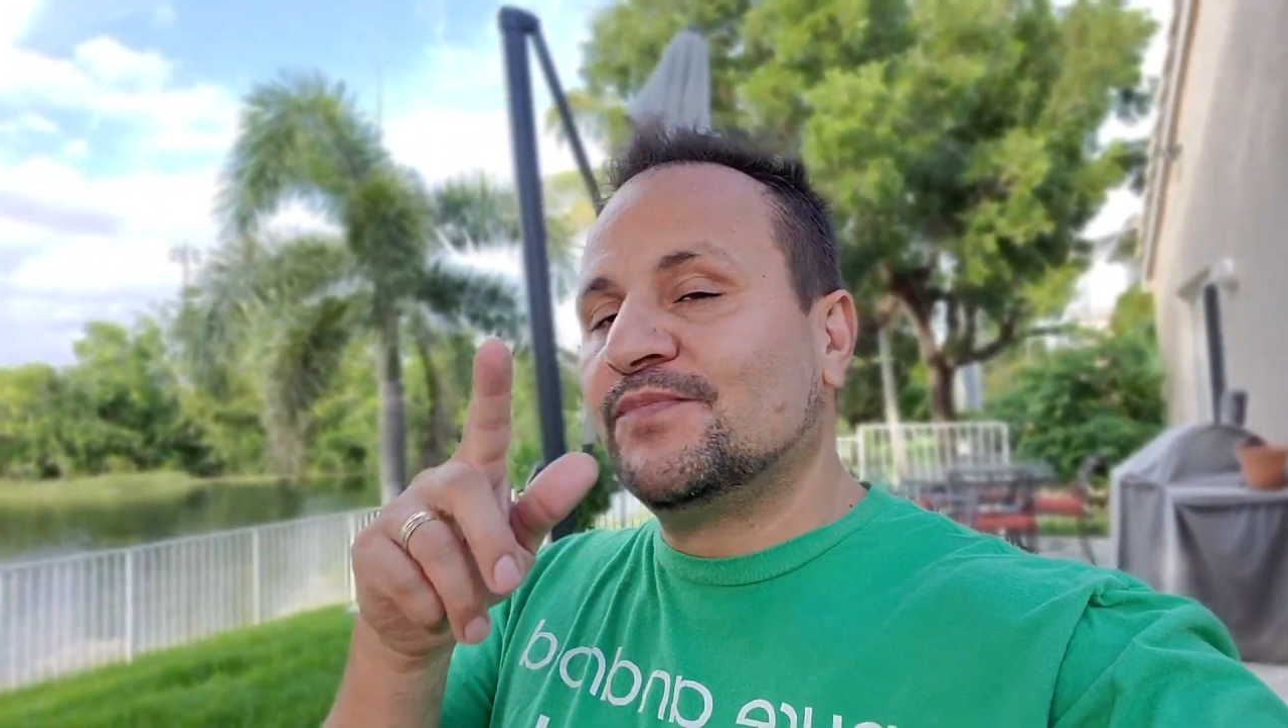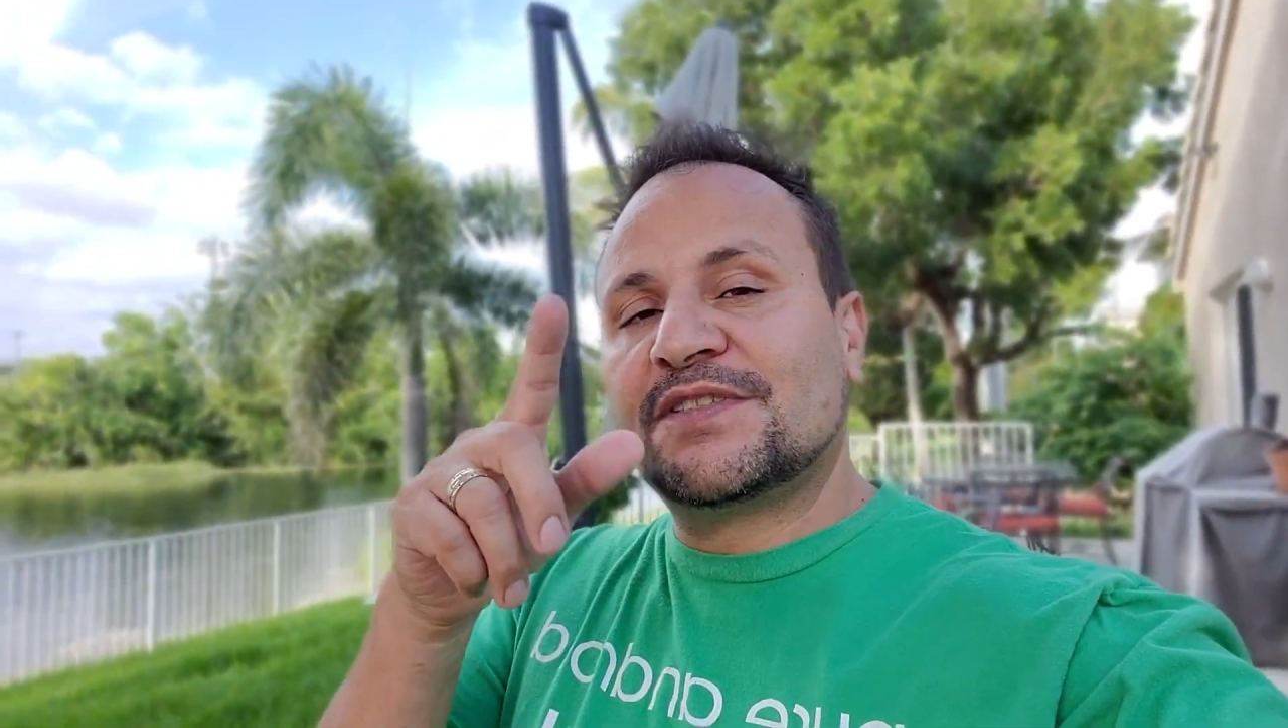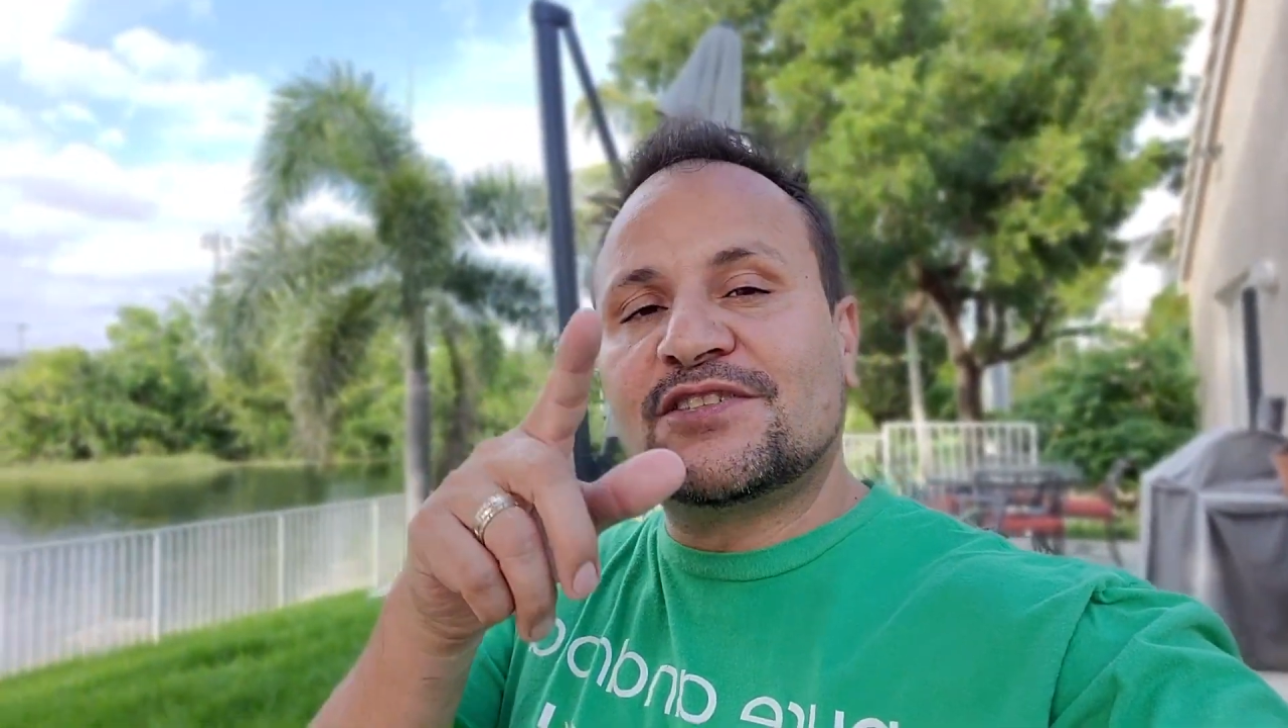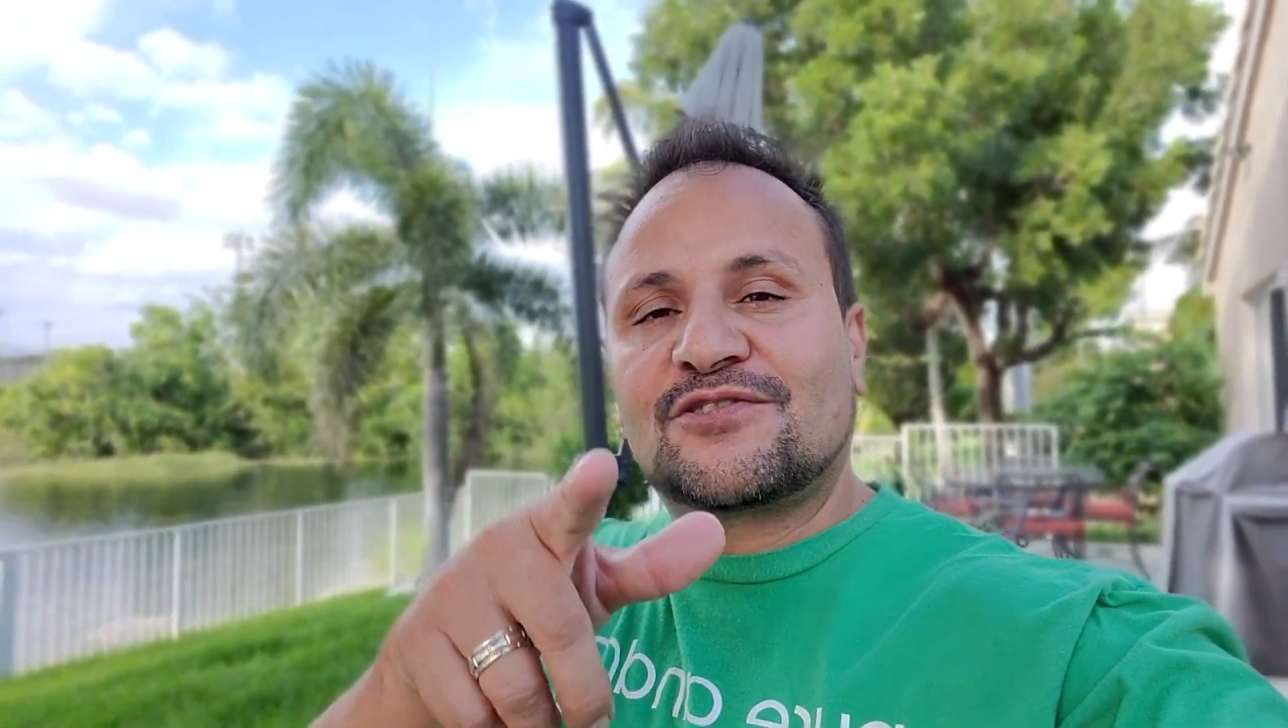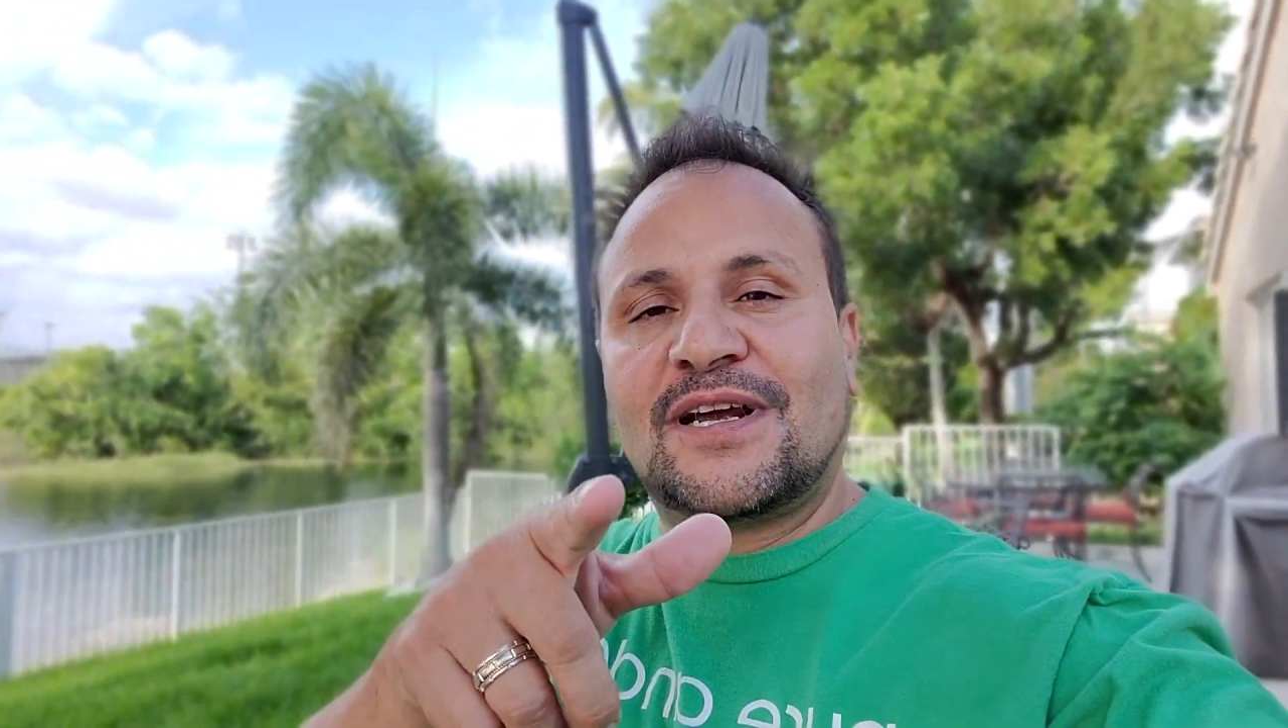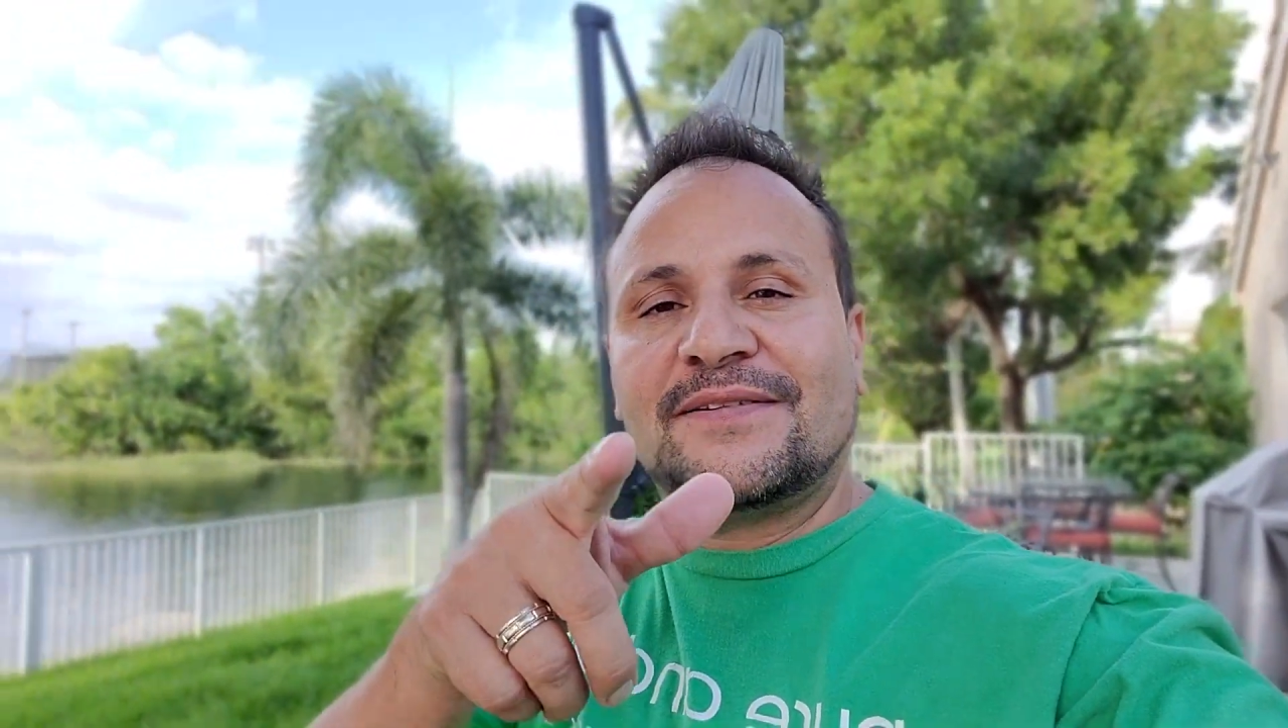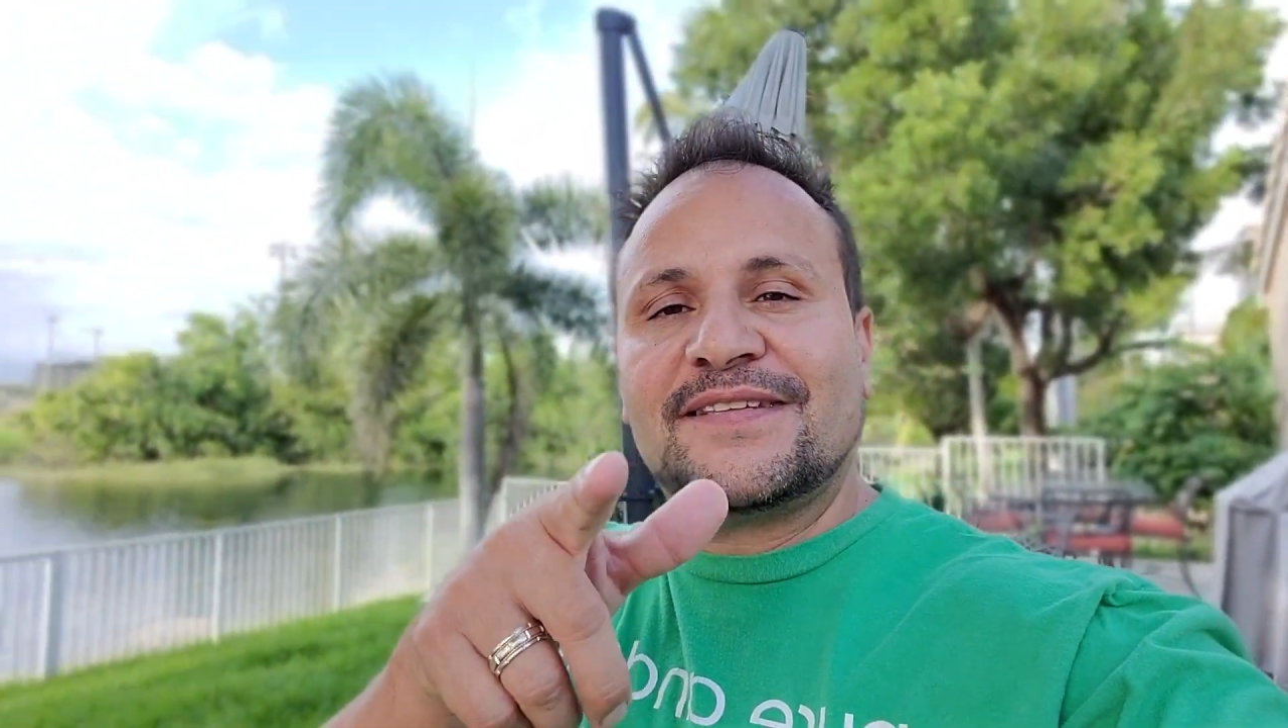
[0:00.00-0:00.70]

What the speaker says: Subscribe to